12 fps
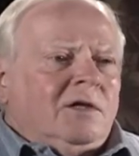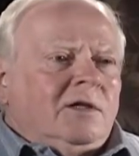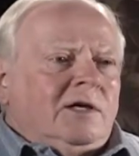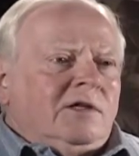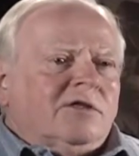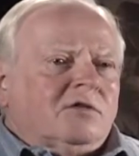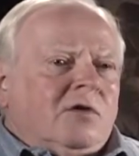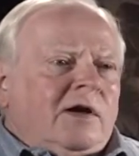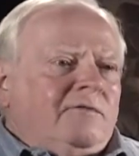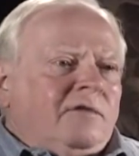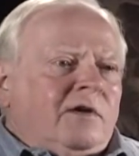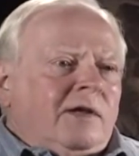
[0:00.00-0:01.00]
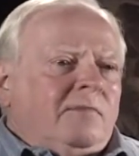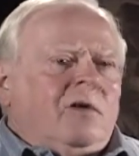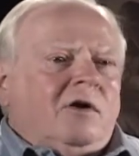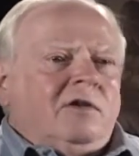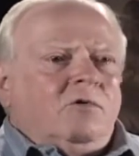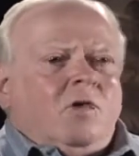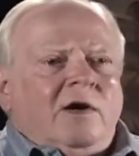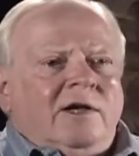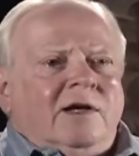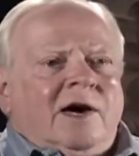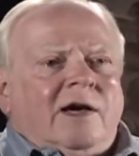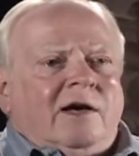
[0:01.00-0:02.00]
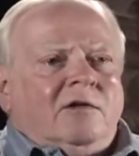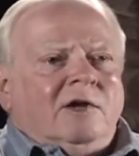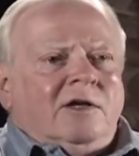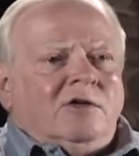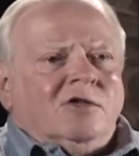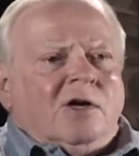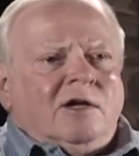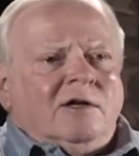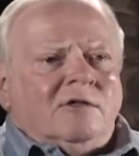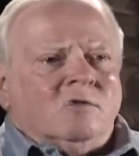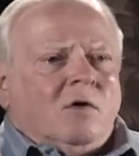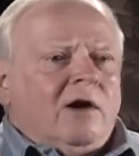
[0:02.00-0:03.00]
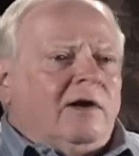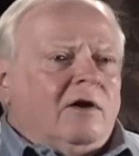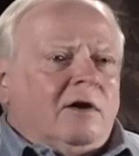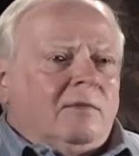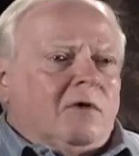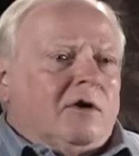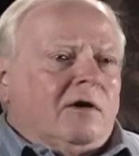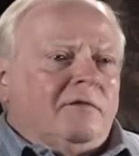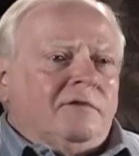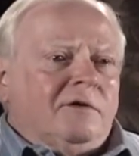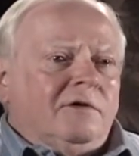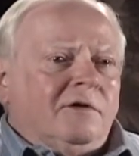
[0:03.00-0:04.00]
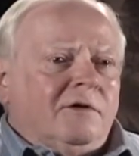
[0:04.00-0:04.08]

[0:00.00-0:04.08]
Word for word: They strafed him on the way down and shot his right arm off.